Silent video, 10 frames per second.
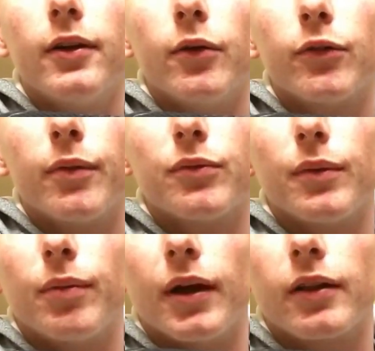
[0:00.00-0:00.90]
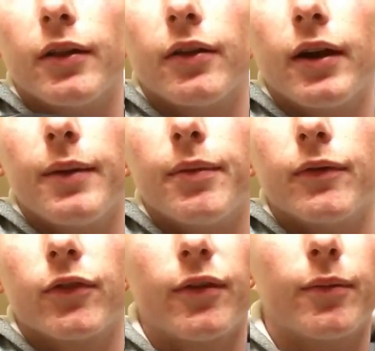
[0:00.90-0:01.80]
It was supposed to be black leather dye, but
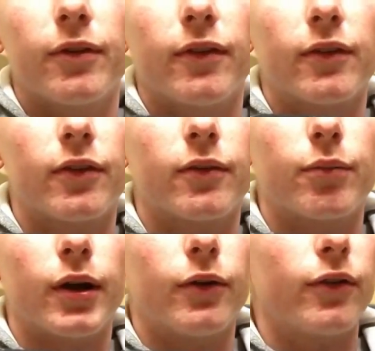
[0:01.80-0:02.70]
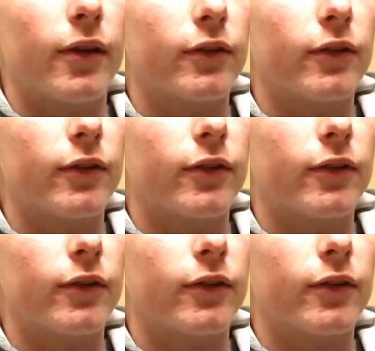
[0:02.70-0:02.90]
for some reason it turned brown